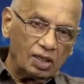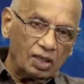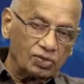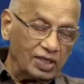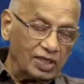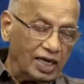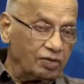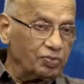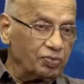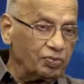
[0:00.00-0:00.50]

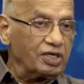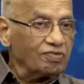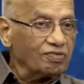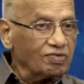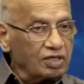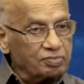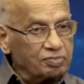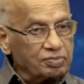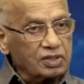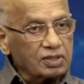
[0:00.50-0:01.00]
Now that we
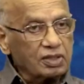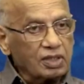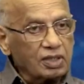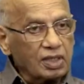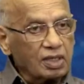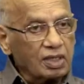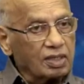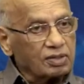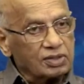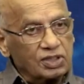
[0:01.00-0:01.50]
developed
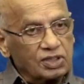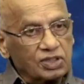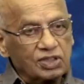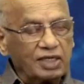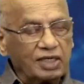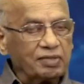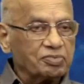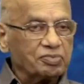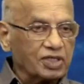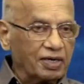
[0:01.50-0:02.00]
at
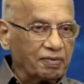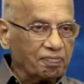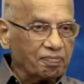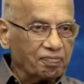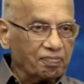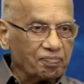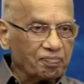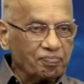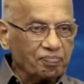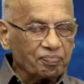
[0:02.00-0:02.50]
the same
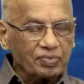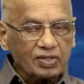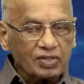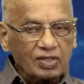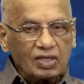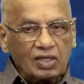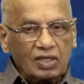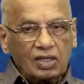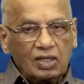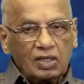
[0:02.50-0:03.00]
time.
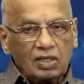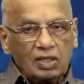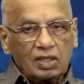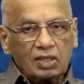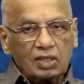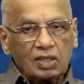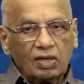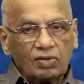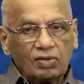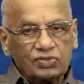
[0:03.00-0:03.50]

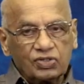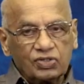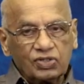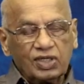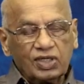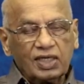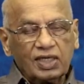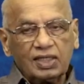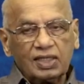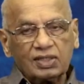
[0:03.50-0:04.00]
Now
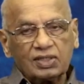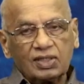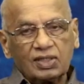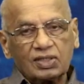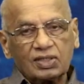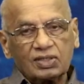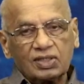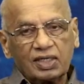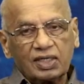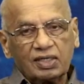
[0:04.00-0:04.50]
today,
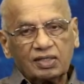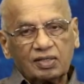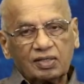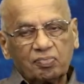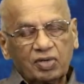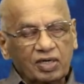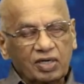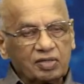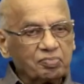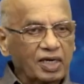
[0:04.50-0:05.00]
that
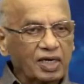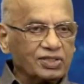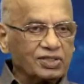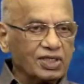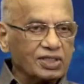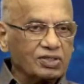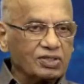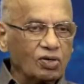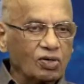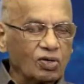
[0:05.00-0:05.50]
blood
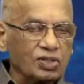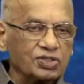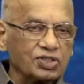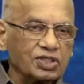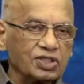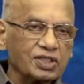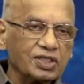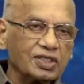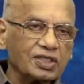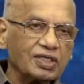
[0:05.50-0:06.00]
bag
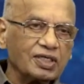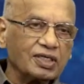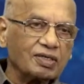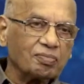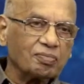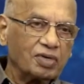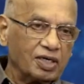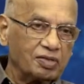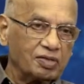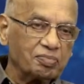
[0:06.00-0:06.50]
technology,
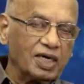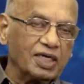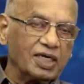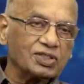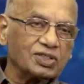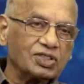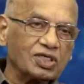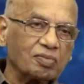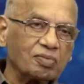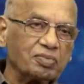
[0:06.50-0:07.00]
blood
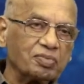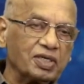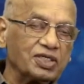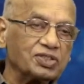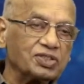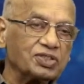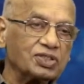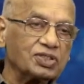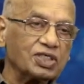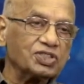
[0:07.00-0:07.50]
bags are
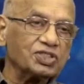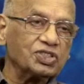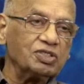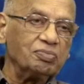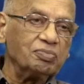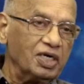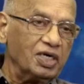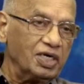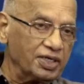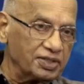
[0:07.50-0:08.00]
made
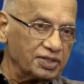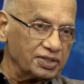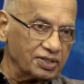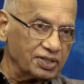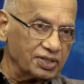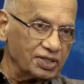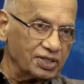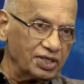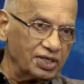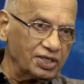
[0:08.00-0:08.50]
60
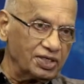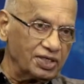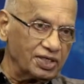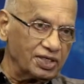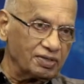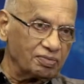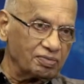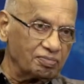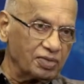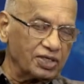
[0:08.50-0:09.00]
million in
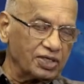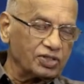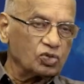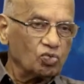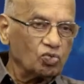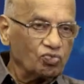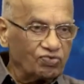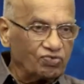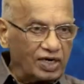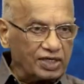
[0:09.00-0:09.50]
India
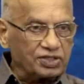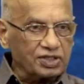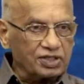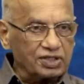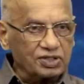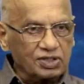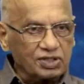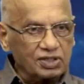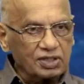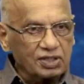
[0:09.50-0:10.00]
by two
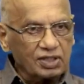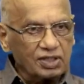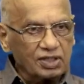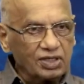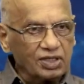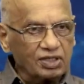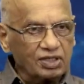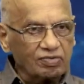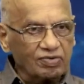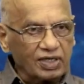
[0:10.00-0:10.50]
factories
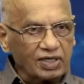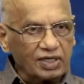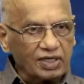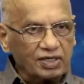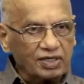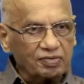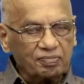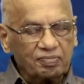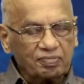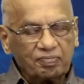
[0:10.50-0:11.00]
in
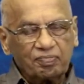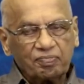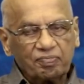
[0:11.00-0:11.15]
Trivandrum.